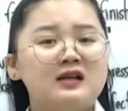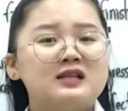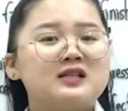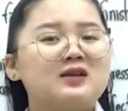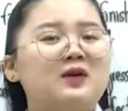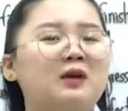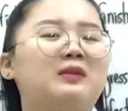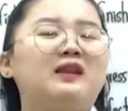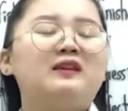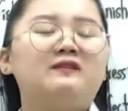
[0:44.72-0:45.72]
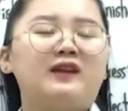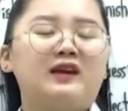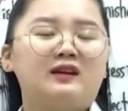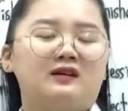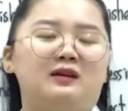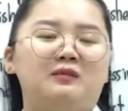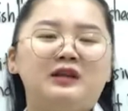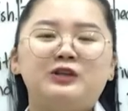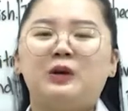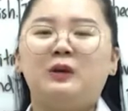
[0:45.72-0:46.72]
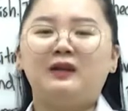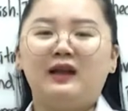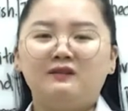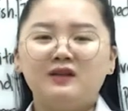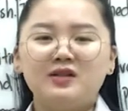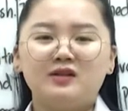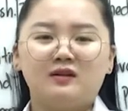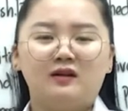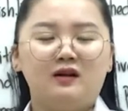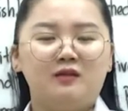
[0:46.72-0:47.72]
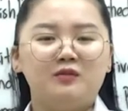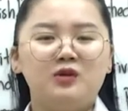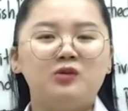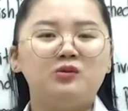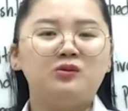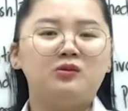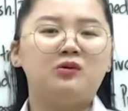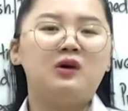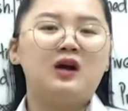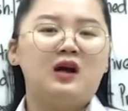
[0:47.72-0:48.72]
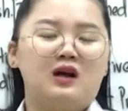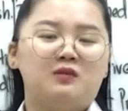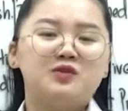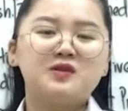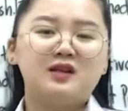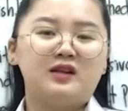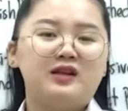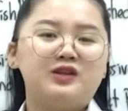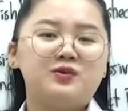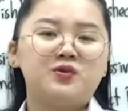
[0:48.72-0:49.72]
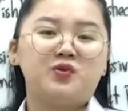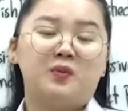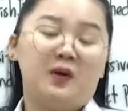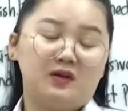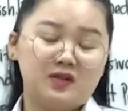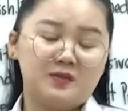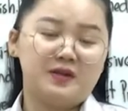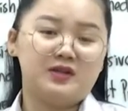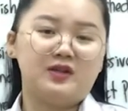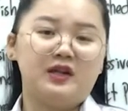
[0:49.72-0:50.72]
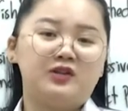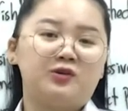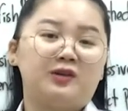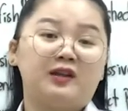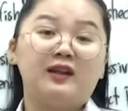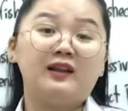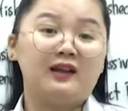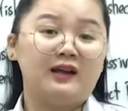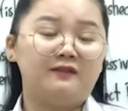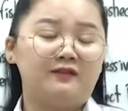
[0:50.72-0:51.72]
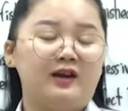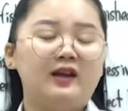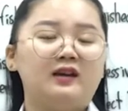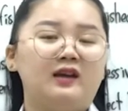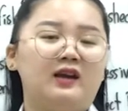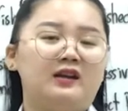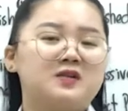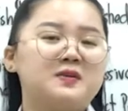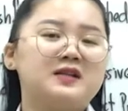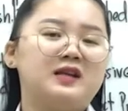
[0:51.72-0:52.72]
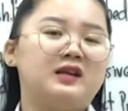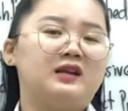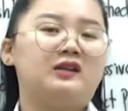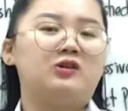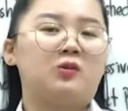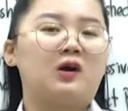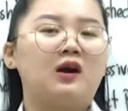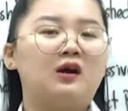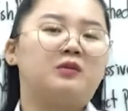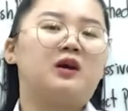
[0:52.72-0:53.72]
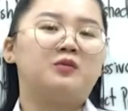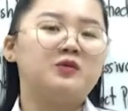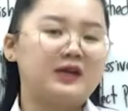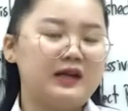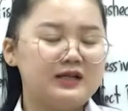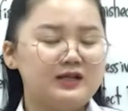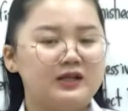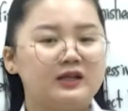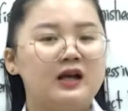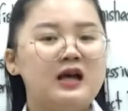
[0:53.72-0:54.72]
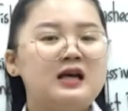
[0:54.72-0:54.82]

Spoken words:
So I believe that in your own language, you usually use reported speech in your daily life, right? And especially in your communication.